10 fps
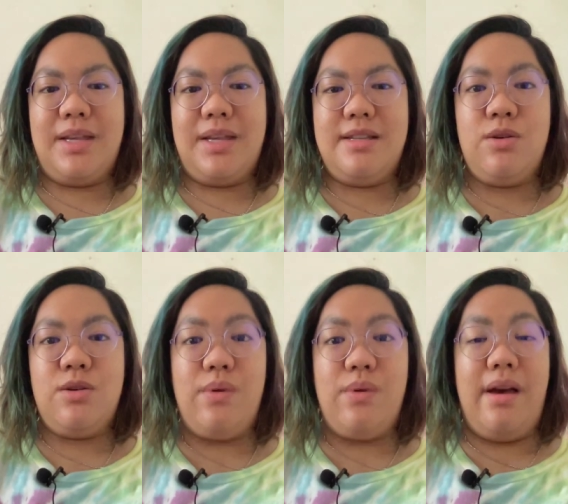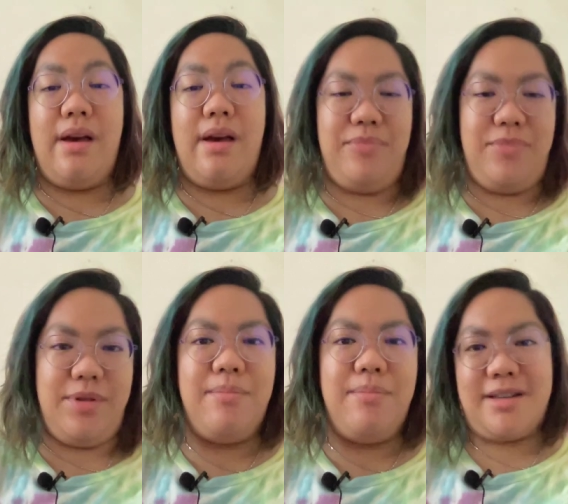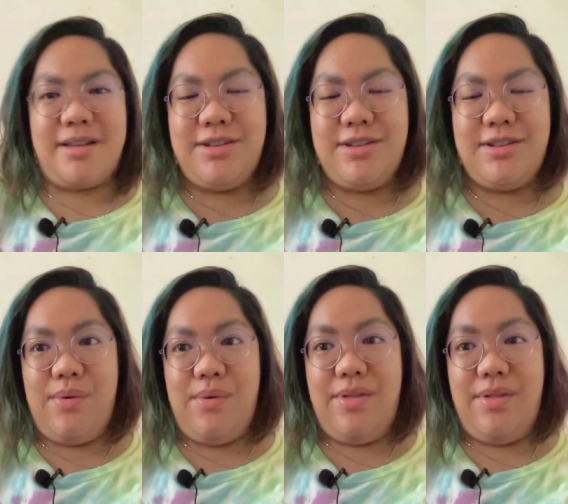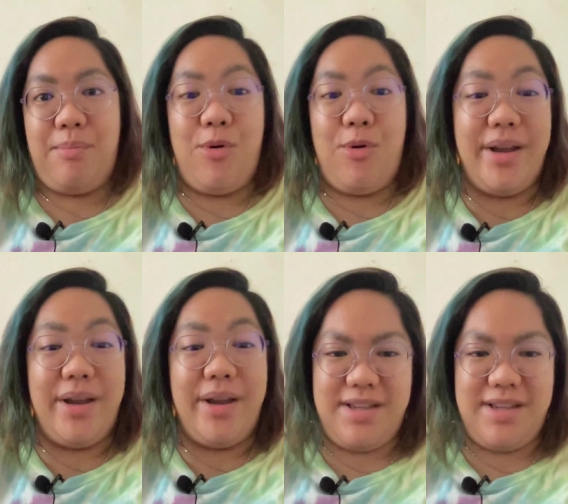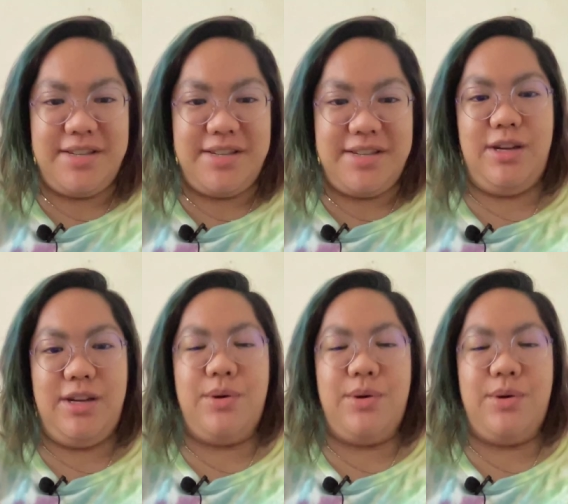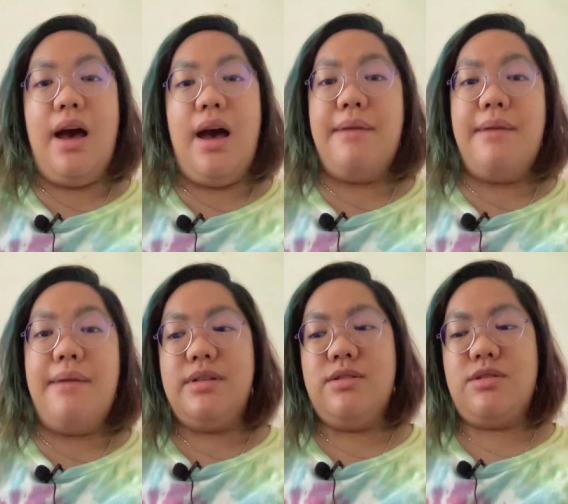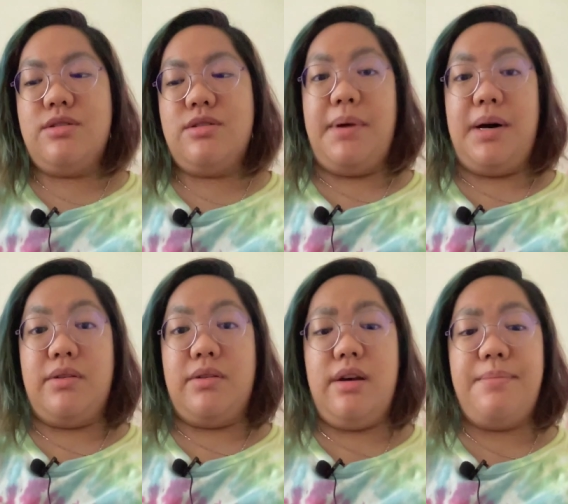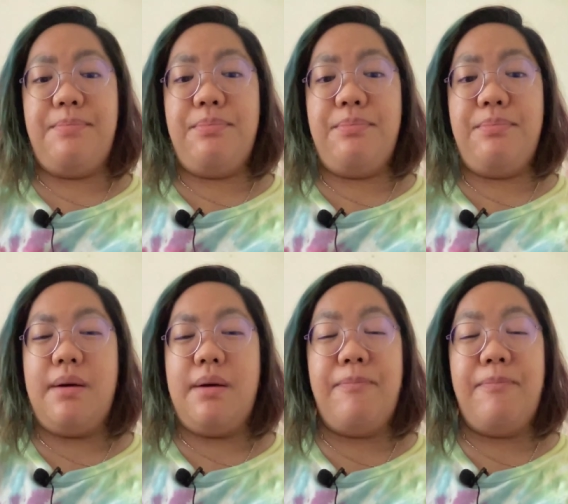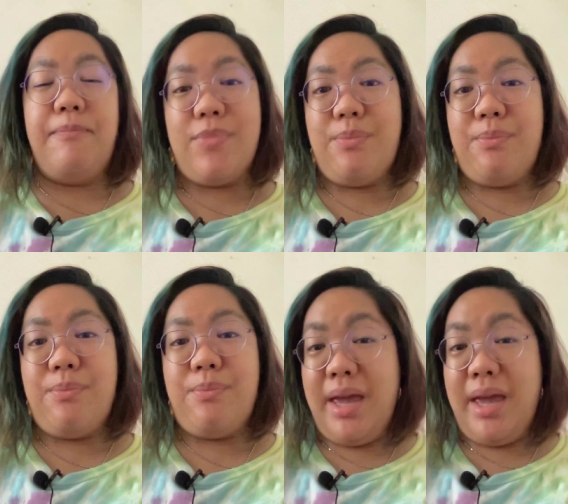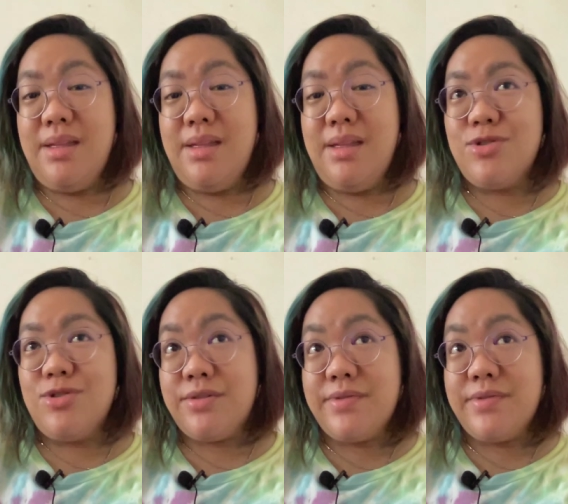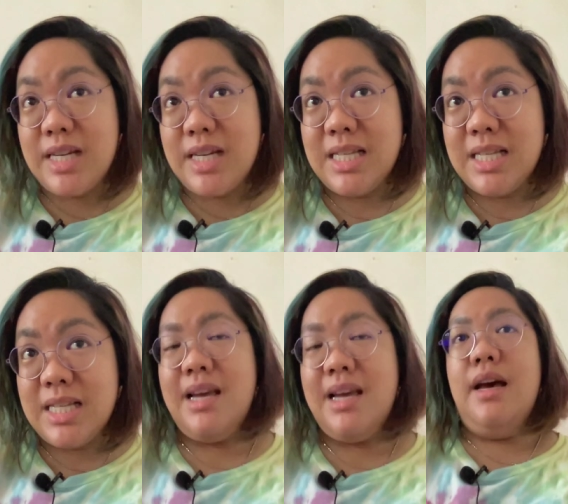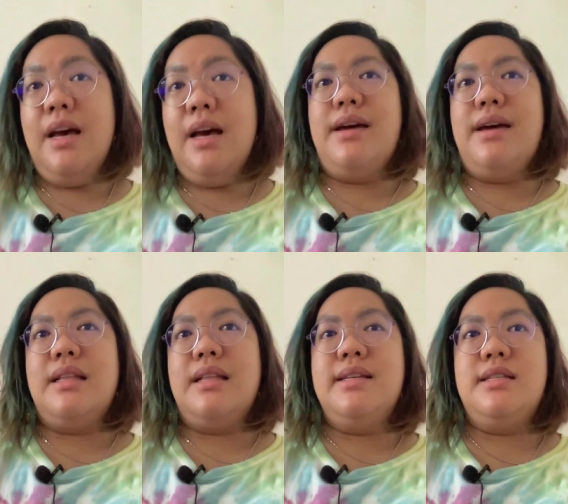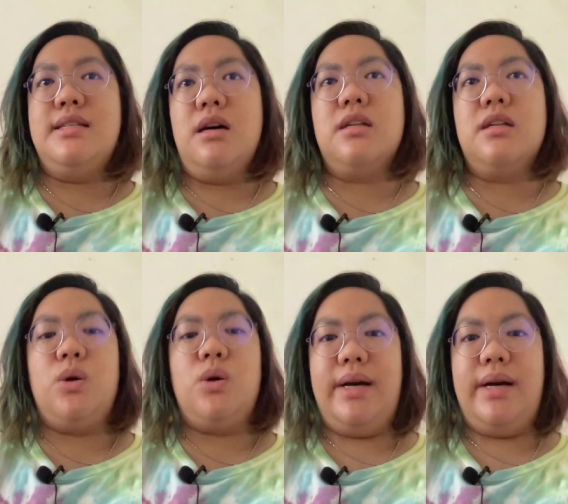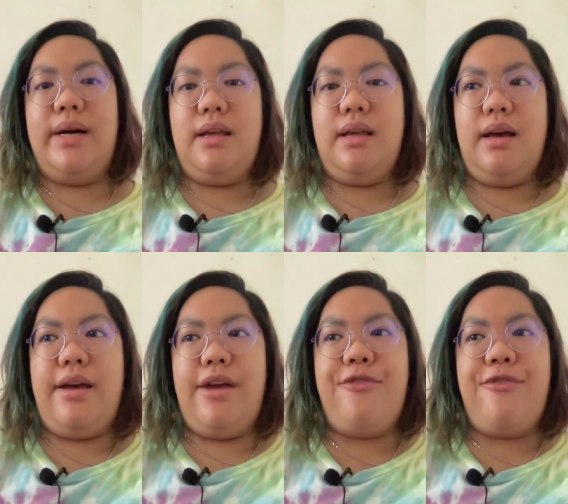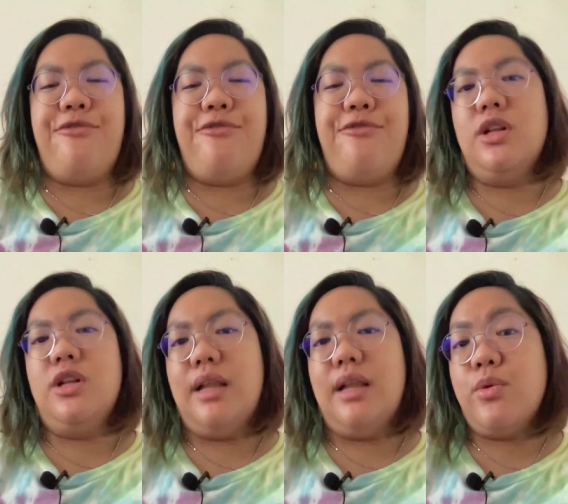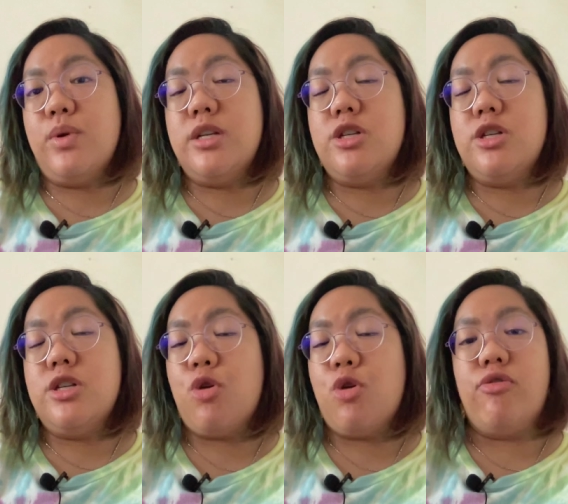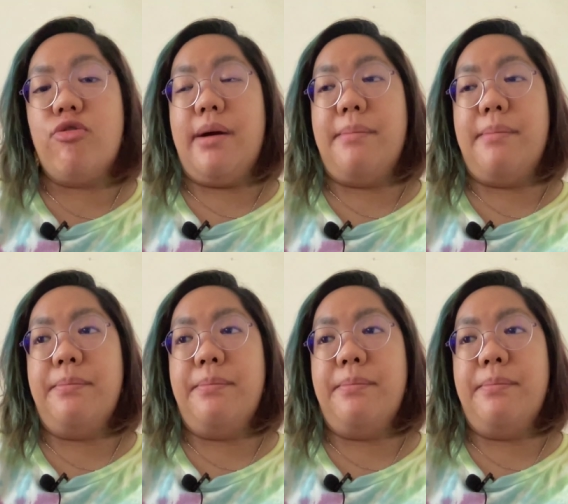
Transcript: So back to the point of this video, I'm going to talk about some paid services that is not quite a full language program,